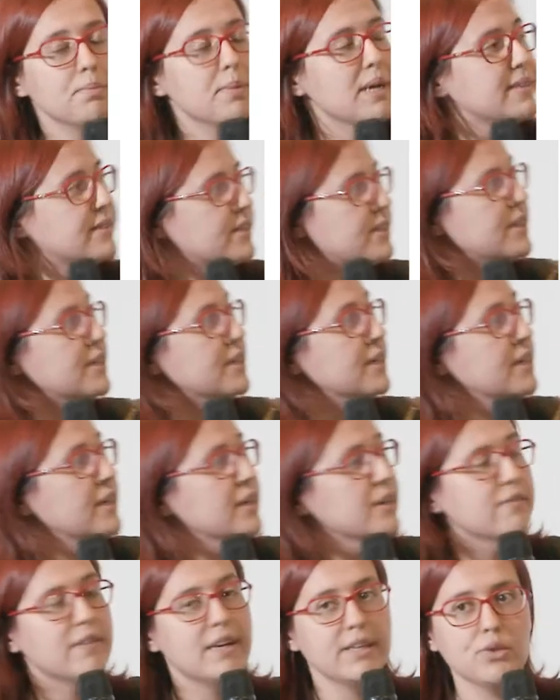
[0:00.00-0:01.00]
better
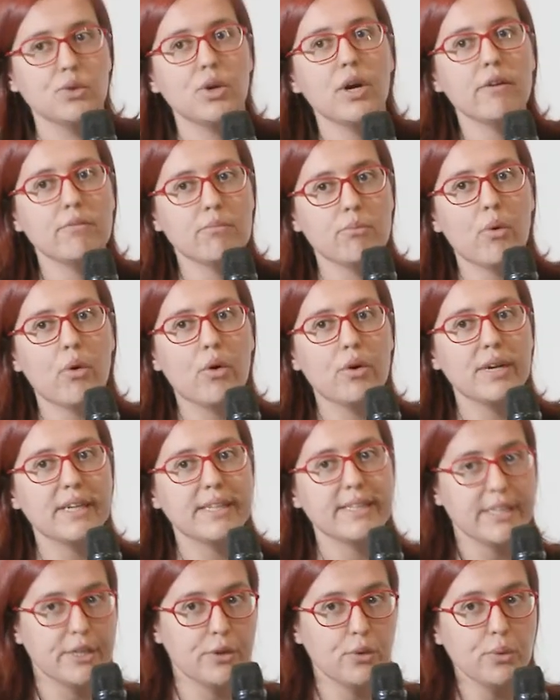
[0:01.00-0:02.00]
when you have more
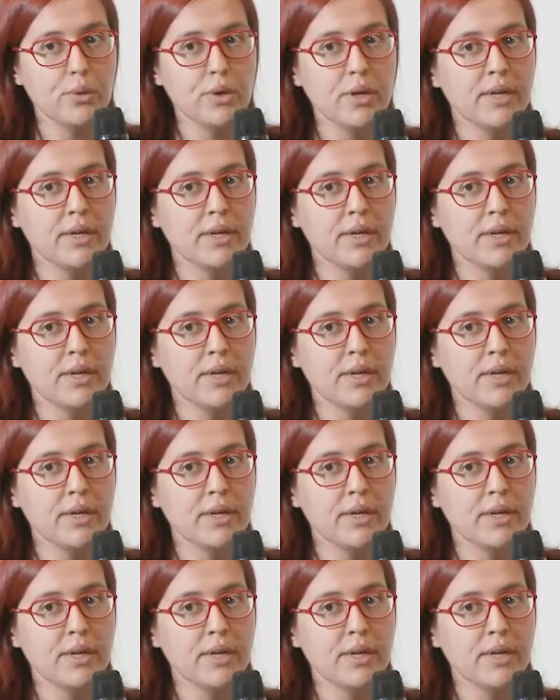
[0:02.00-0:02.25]
and new